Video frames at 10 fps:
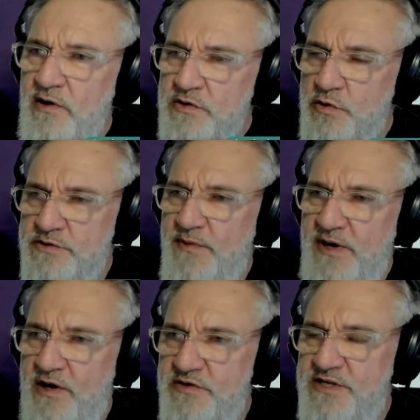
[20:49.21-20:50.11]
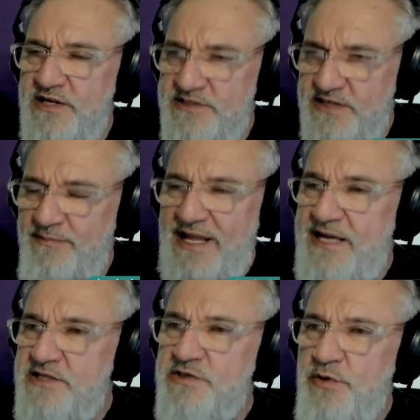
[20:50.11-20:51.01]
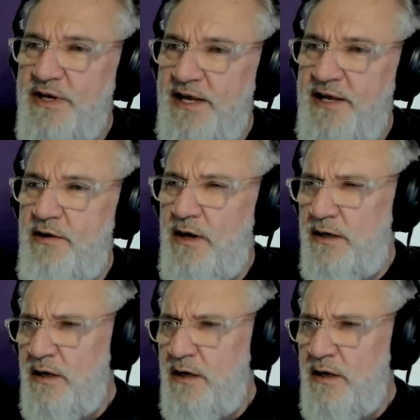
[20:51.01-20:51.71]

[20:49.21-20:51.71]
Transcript: Tourism Cares does, and I'm glad you sort of hit on it.